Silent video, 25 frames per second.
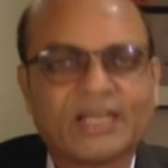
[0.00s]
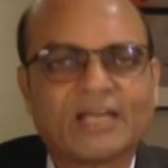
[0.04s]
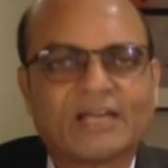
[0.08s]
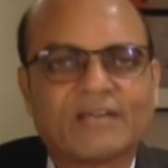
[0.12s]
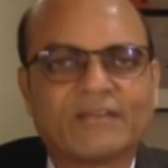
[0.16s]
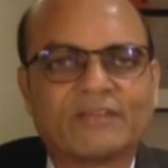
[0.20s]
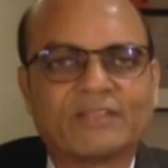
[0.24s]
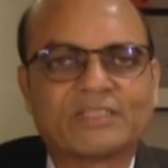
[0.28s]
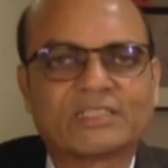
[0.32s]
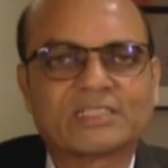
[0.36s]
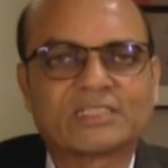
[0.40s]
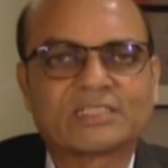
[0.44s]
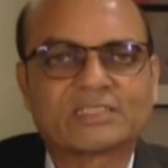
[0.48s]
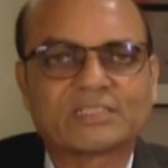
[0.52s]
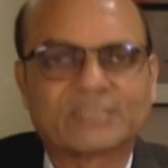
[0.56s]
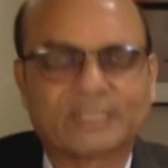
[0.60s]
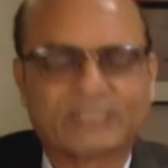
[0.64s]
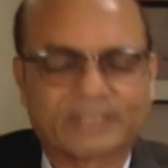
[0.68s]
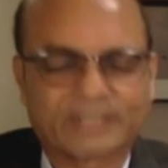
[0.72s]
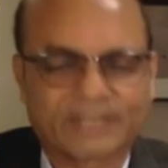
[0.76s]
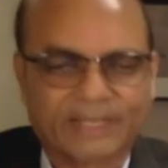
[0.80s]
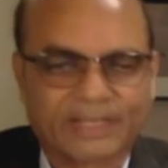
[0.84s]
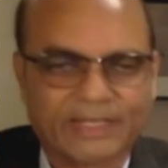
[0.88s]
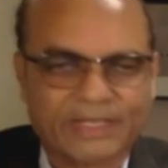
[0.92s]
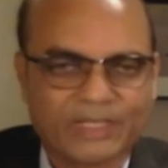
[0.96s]
which is a
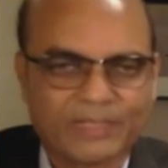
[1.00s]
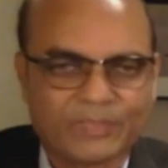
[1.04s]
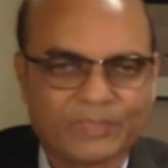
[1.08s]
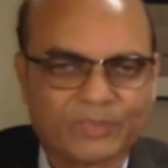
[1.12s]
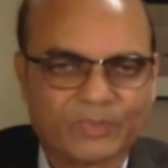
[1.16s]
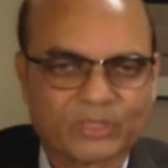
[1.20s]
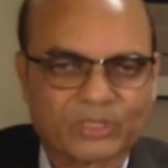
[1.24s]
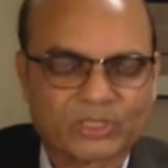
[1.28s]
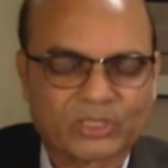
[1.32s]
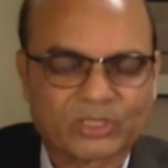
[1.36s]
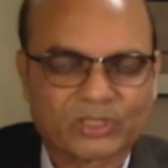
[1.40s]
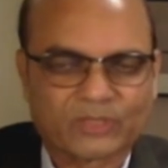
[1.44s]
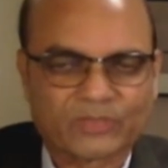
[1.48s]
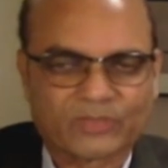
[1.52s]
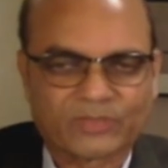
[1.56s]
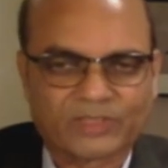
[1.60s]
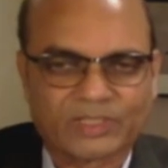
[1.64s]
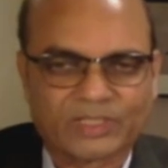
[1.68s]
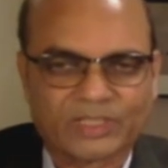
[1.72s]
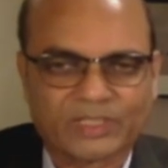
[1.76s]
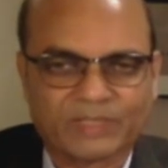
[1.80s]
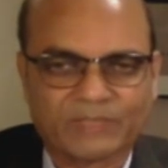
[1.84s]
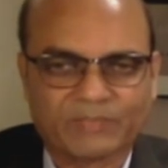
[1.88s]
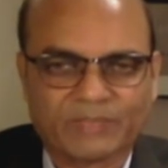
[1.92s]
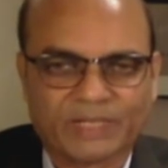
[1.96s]
tiny portion of
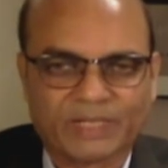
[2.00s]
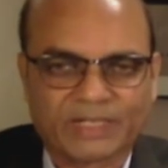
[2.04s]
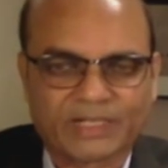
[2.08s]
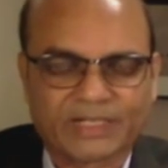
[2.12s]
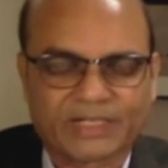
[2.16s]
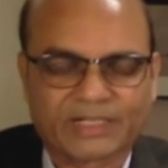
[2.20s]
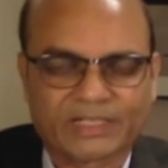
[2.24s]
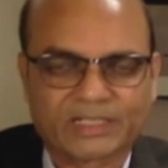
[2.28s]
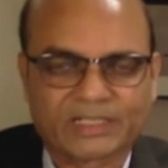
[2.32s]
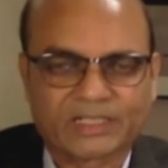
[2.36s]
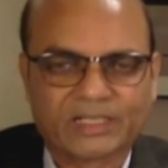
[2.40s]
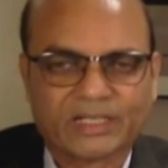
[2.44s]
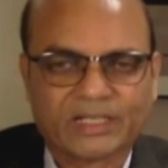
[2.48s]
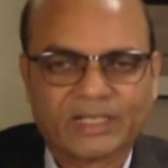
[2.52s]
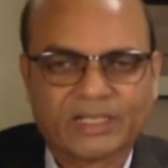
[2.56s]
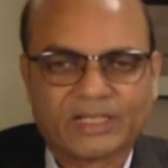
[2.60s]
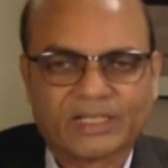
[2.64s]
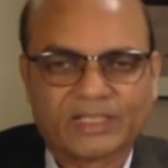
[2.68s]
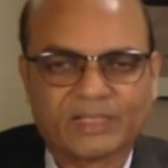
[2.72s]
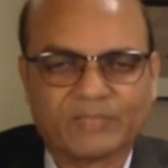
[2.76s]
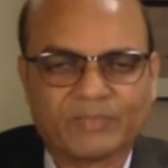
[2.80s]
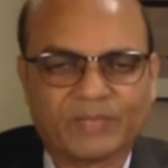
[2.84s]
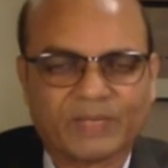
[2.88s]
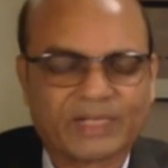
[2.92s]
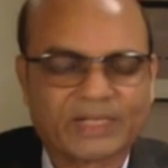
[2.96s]
the market.
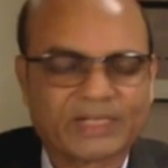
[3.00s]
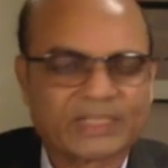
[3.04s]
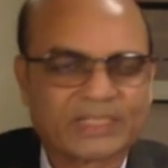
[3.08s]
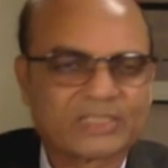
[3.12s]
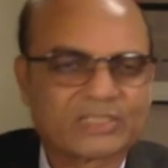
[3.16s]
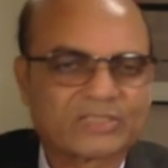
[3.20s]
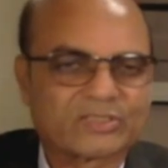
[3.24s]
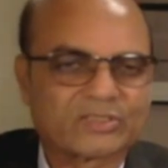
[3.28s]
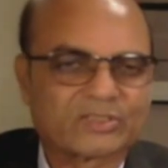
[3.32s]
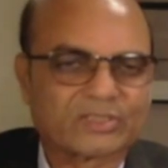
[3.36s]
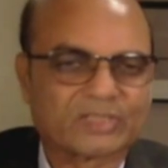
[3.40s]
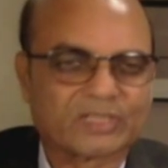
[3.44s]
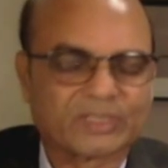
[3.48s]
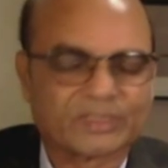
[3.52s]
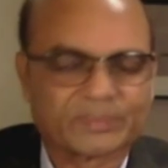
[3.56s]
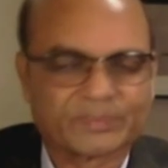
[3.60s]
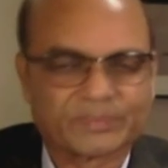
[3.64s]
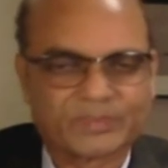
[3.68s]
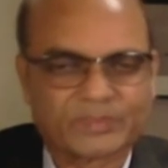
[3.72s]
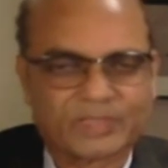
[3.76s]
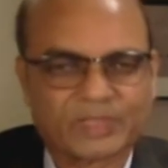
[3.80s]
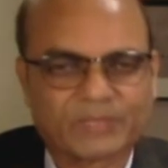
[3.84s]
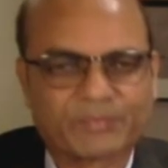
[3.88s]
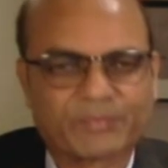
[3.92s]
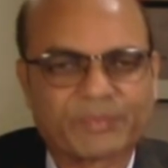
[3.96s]
Markets um,
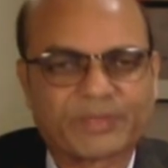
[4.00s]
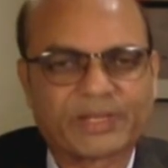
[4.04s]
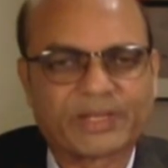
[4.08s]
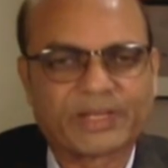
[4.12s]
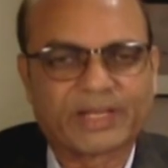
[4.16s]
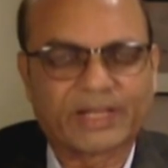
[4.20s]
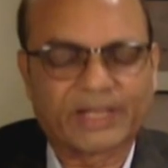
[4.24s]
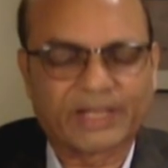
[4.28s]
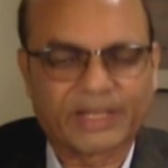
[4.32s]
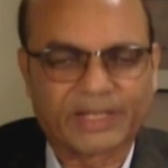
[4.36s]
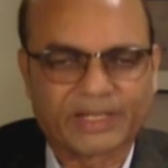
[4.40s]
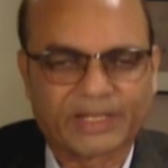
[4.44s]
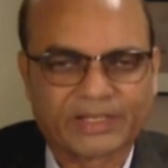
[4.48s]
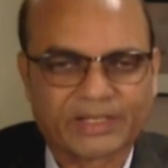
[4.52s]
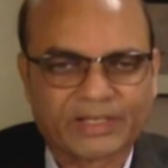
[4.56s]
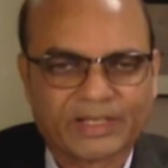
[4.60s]
are pretty high.